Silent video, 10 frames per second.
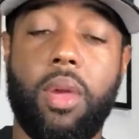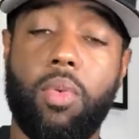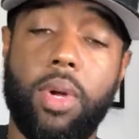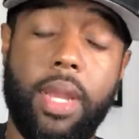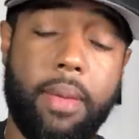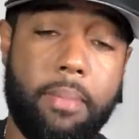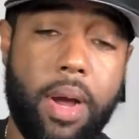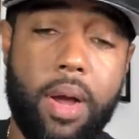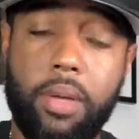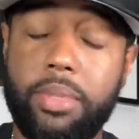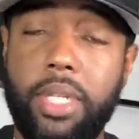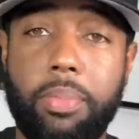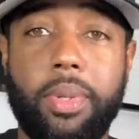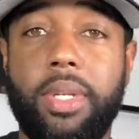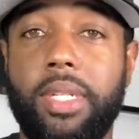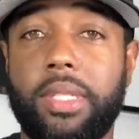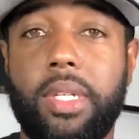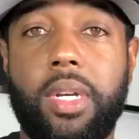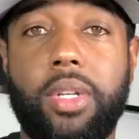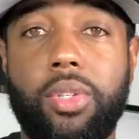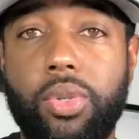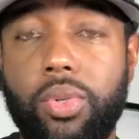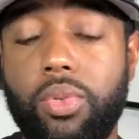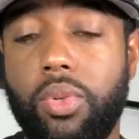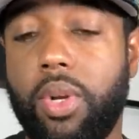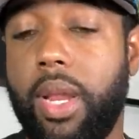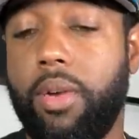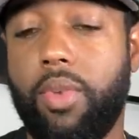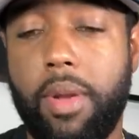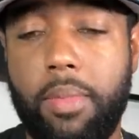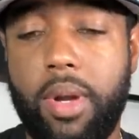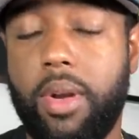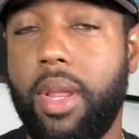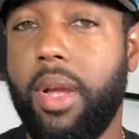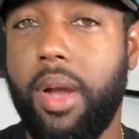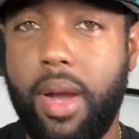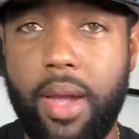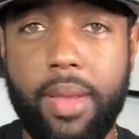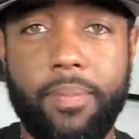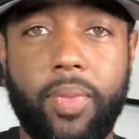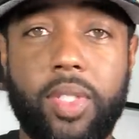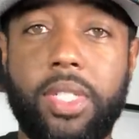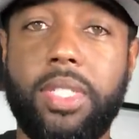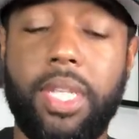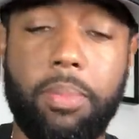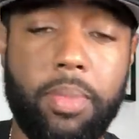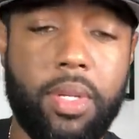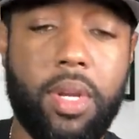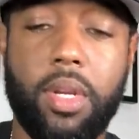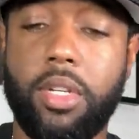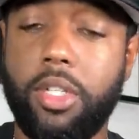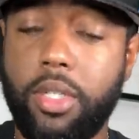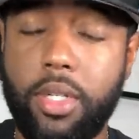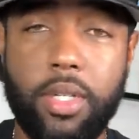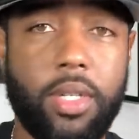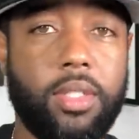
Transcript: what that mom typically is going to do or that grandma or that aunt she typically gonna cook.